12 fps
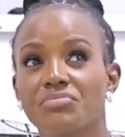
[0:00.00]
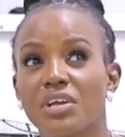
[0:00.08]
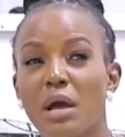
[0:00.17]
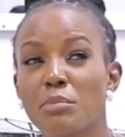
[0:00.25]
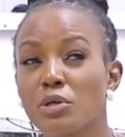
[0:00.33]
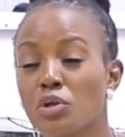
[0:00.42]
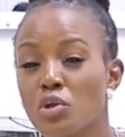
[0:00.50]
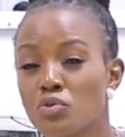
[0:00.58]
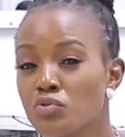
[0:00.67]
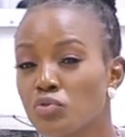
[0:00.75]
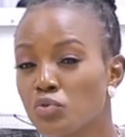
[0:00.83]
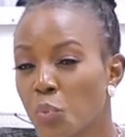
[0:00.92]
coming
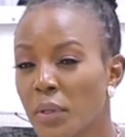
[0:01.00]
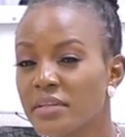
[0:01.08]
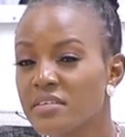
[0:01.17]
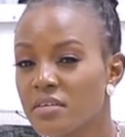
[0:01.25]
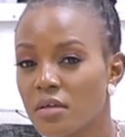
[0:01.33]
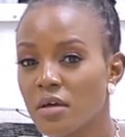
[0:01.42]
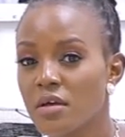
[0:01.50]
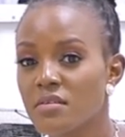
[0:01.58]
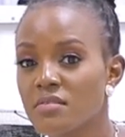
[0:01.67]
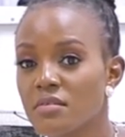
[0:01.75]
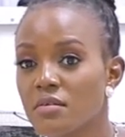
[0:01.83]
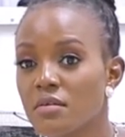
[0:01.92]
close to 20
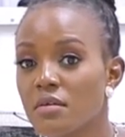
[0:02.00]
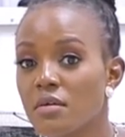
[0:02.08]
years.